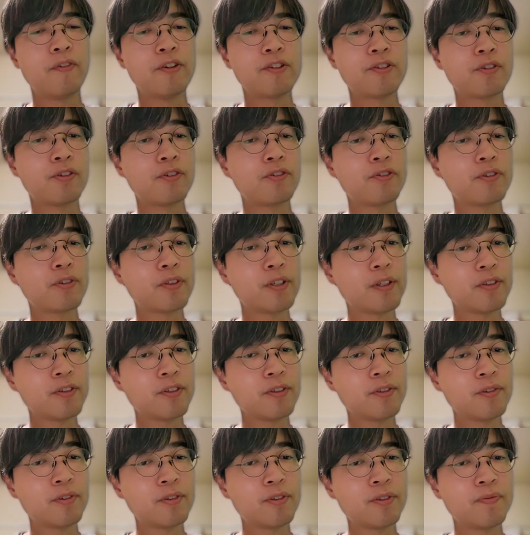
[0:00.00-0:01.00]
Visual
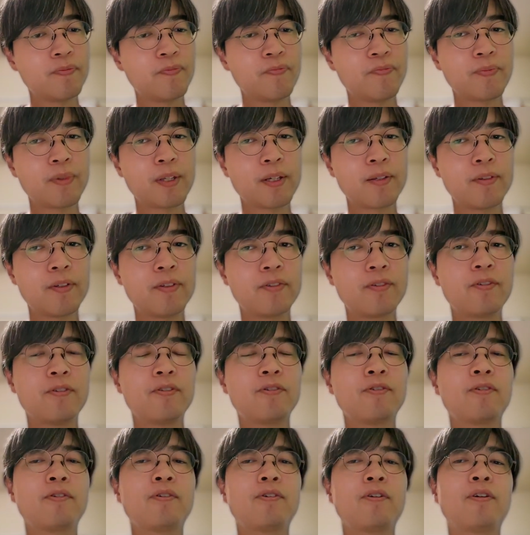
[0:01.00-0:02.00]
Studio. This
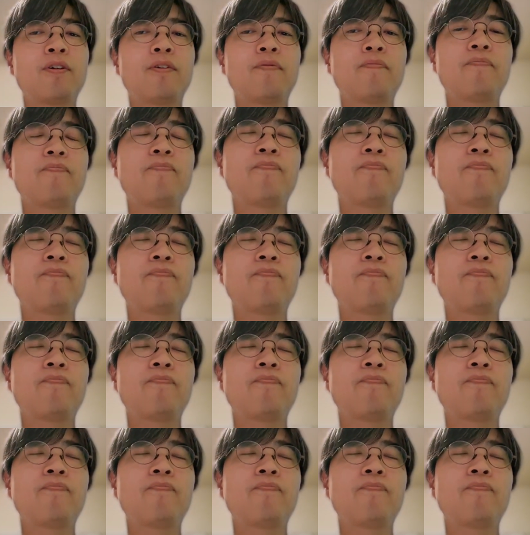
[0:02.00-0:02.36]
is a